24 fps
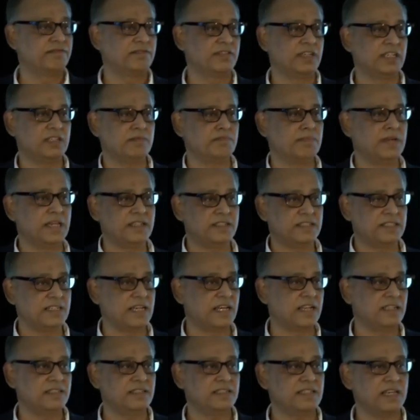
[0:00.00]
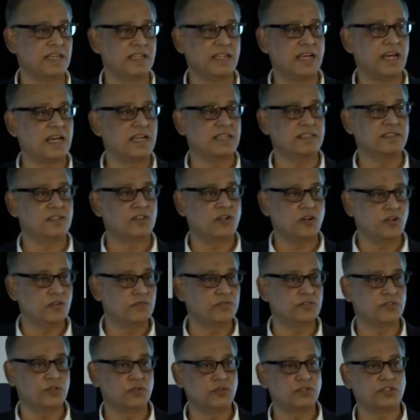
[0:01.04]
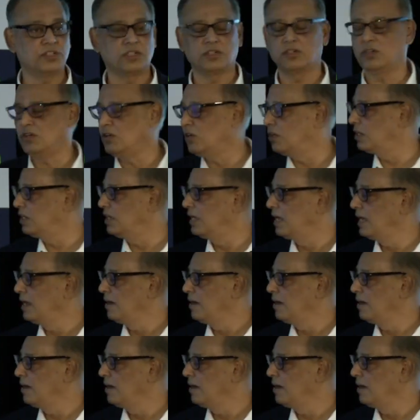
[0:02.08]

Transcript: it makes sense and has a lot of social good.